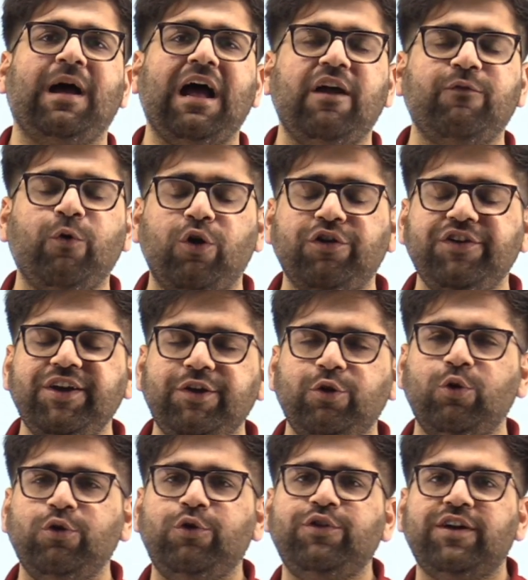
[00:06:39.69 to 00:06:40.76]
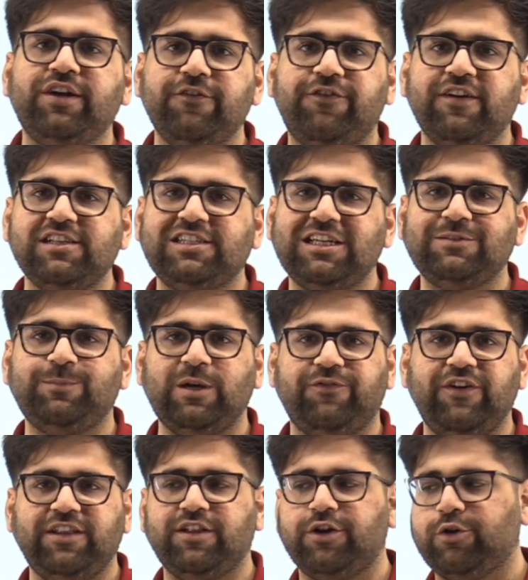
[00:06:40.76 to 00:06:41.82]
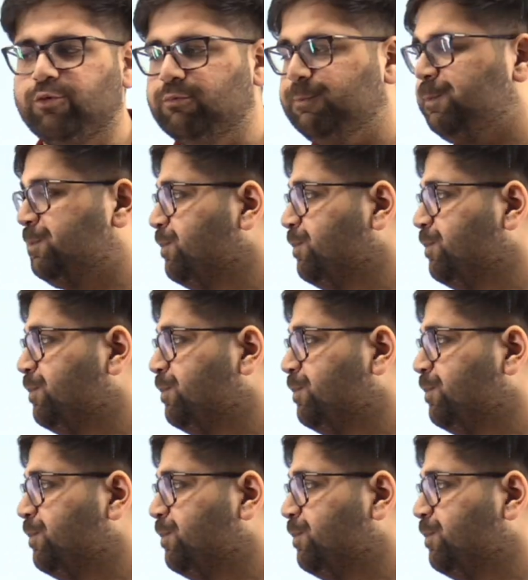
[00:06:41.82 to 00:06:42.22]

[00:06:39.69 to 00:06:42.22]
I have already told you the differences between the two.